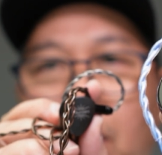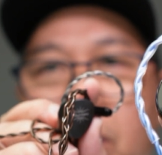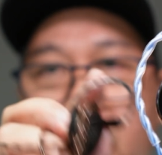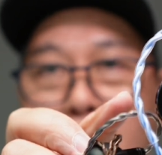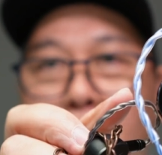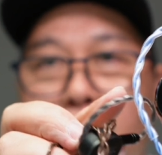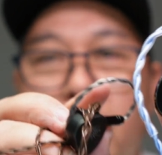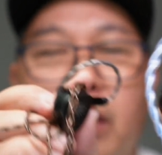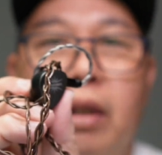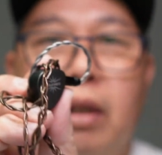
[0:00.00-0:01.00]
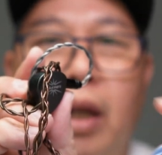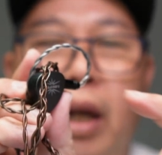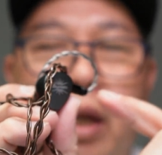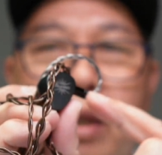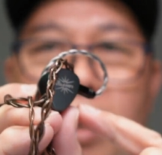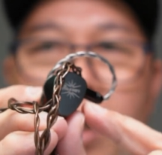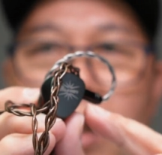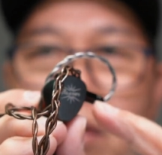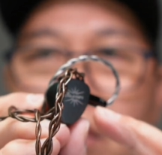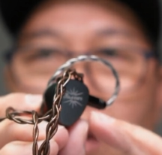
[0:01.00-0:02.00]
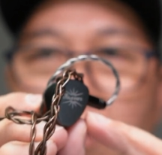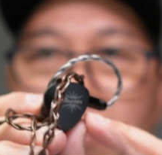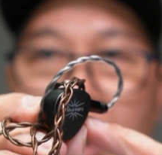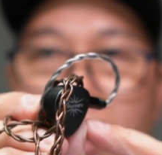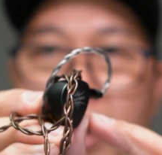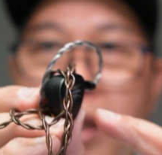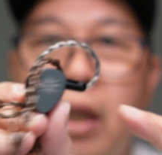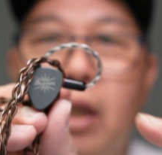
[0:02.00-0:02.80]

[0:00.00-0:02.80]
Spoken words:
sibilant than the melody.